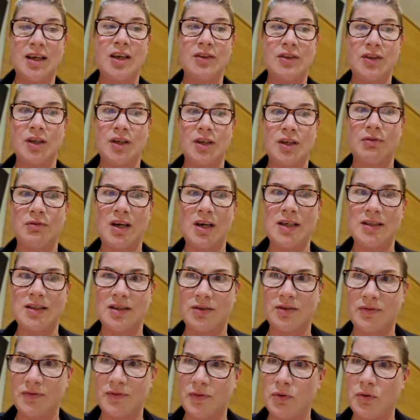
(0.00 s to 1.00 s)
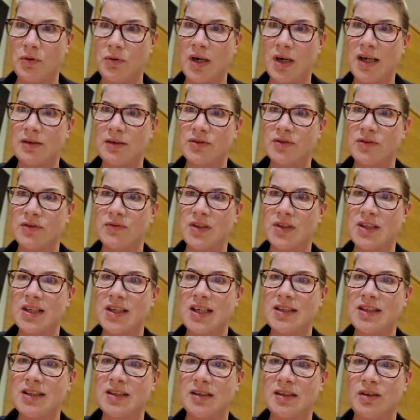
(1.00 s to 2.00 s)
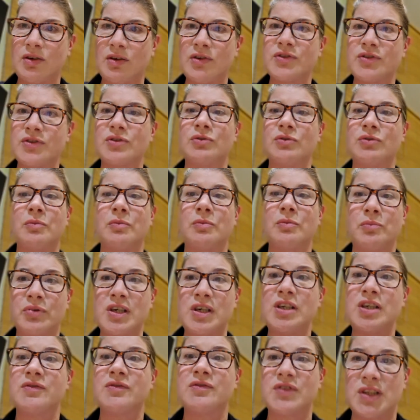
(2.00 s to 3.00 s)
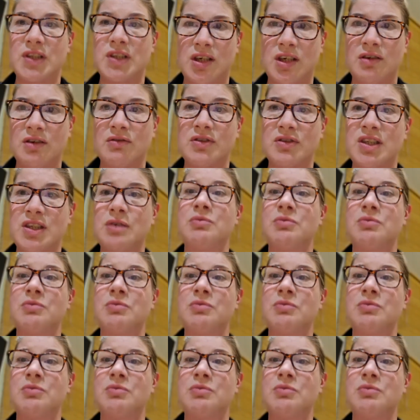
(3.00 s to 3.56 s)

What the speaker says: the greater the fallout of the data loss or a breach of security,